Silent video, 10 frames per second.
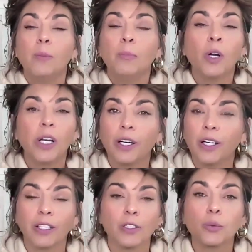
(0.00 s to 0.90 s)
Poor
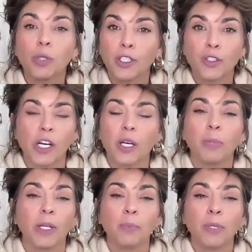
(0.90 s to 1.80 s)
Erica is really trying to
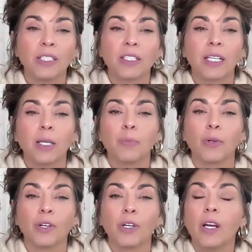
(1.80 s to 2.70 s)
play
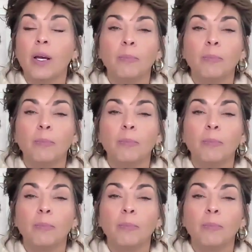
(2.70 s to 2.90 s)
peacekeeper,